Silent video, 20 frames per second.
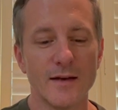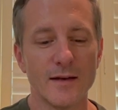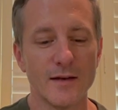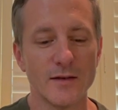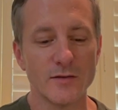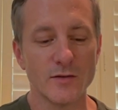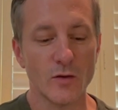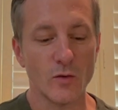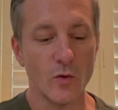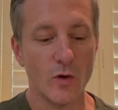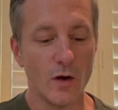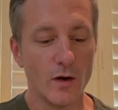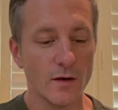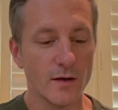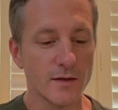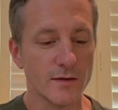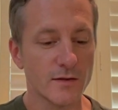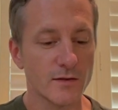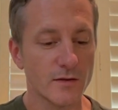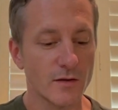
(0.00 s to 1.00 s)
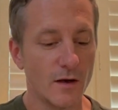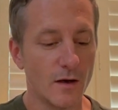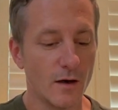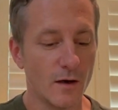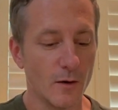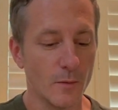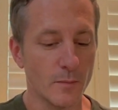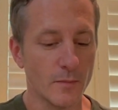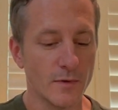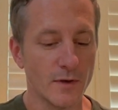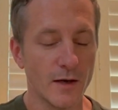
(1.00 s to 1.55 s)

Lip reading: is the longest psalm.